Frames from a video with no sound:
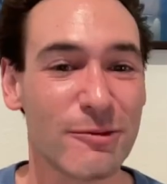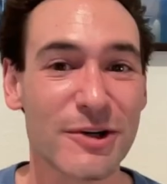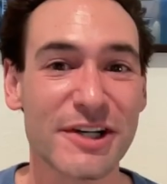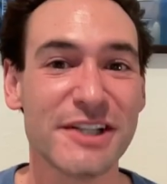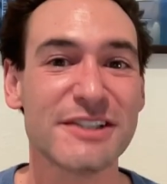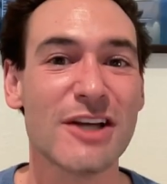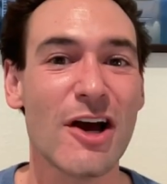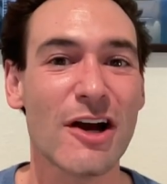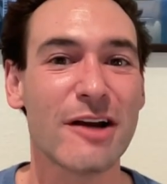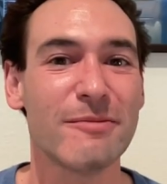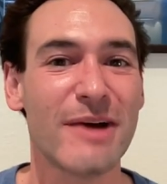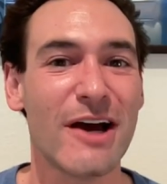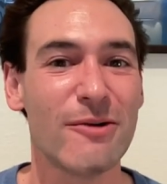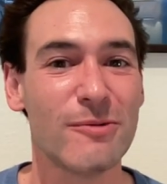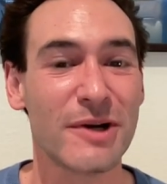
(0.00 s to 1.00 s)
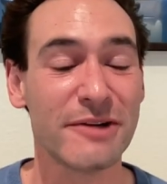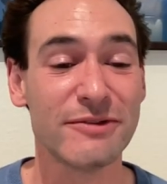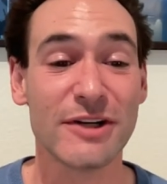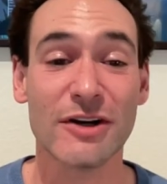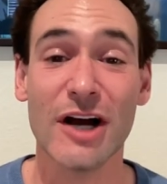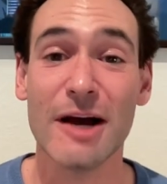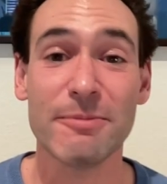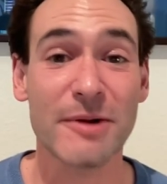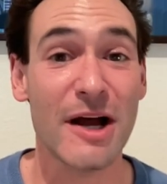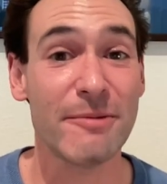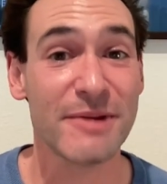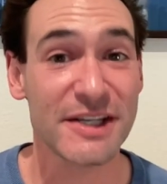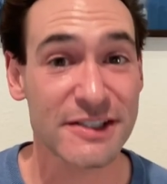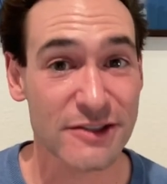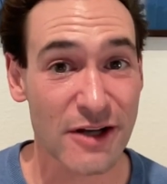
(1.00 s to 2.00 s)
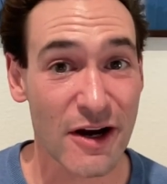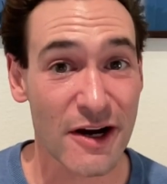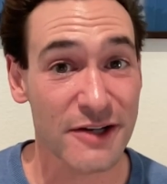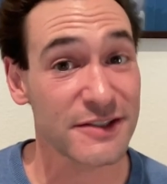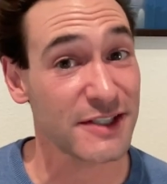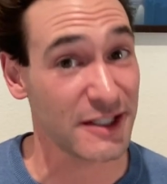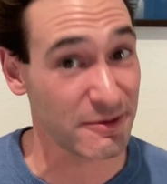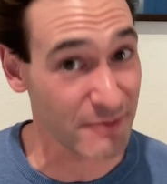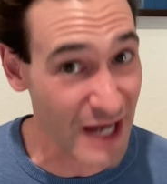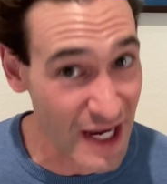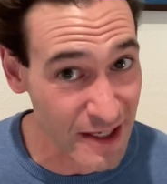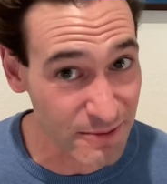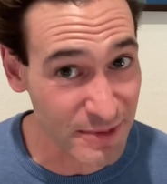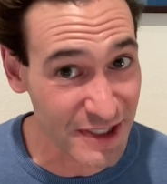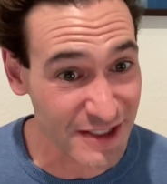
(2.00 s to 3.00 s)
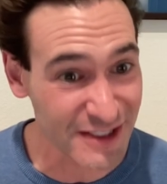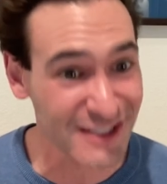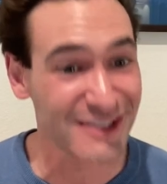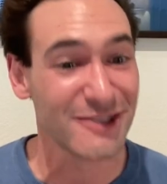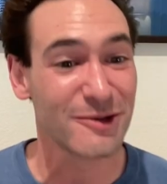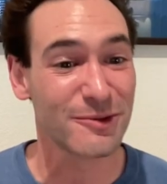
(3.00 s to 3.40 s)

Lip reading: we're going to talk about one of their upcoming stars, in my opinion,